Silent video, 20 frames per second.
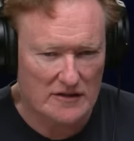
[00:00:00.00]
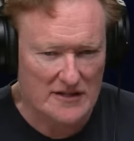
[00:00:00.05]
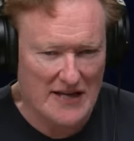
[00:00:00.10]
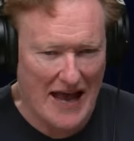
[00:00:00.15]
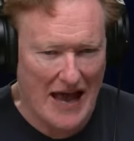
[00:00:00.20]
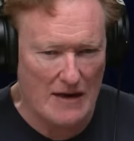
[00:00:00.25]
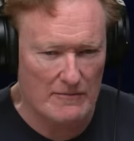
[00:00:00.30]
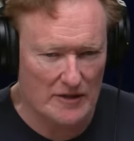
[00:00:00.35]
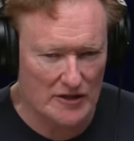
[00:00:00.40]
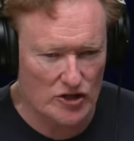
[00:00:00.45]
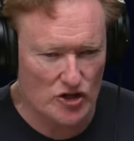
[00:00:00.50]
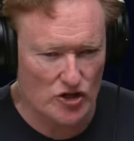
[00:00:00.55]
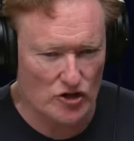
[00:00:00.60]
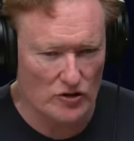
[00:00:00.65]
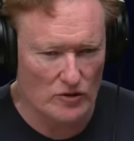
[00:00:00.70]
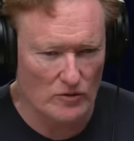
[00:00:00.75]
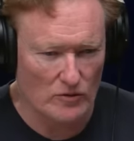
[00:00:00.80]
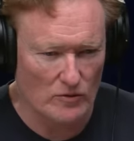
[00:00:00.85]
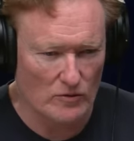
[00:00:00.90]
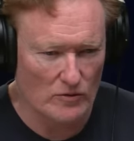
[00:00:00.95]
damage
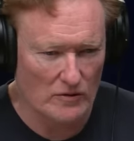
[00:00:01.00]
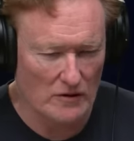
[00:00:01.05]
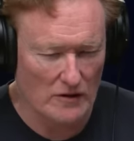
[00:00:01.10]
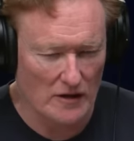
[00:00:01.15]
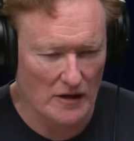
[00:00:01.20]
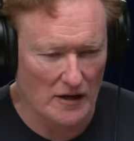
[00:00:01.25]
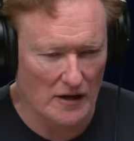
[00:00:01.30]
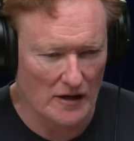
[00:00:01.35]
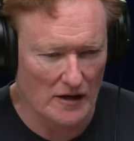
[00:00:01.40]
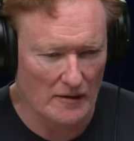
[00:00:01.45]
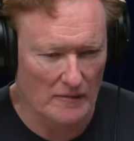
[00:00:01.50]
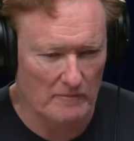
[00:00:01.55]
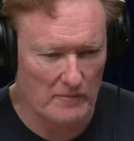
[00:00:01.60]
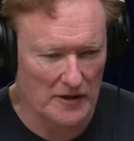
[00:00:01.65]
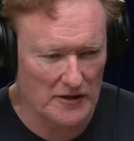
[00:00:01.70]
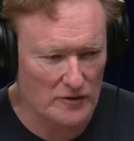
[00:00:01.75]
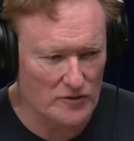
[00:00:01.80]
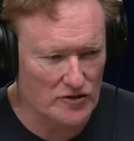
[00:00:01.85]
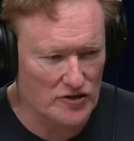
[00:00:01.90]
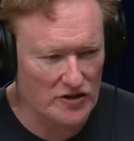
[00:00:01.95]
you, uh,
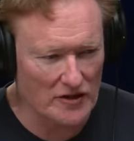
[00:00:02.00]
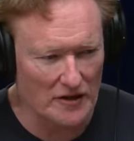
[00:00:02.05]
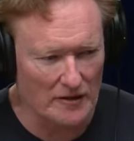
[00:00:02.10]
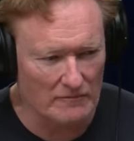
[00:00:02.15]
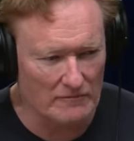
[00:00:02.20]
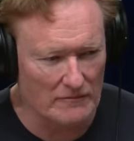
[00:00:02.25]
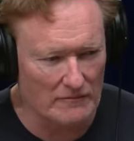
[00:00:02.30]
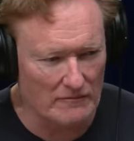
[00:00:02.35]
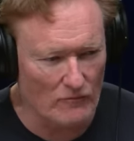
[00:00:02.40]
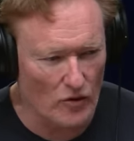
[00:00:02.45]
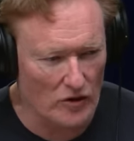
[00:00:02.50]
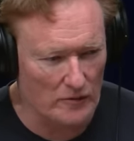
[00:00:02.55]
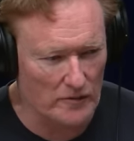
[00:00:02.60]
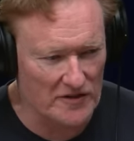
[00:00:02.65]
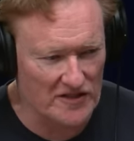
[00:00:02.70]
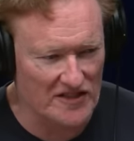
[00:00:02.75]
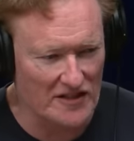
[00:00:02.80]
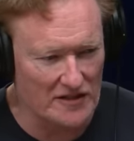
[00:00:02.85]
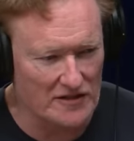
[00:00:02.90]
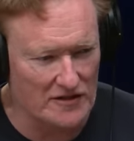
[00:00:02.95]
but you seem more
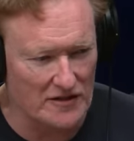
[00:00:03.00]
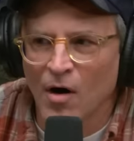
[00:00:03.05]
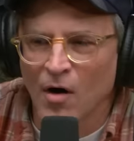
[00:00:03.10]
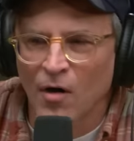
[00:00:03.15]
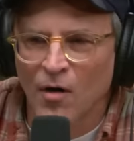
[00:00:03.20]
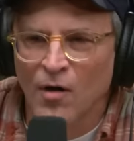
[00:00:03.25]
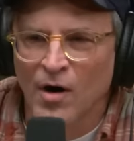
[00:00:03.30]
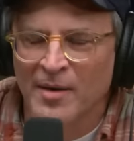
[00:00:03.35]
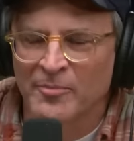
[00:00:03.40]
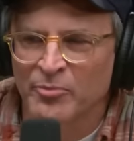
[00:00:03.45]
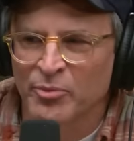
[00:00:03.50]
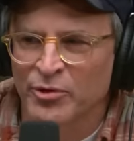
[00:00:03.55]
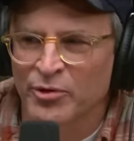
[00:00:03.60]
resistant. Oh, I'm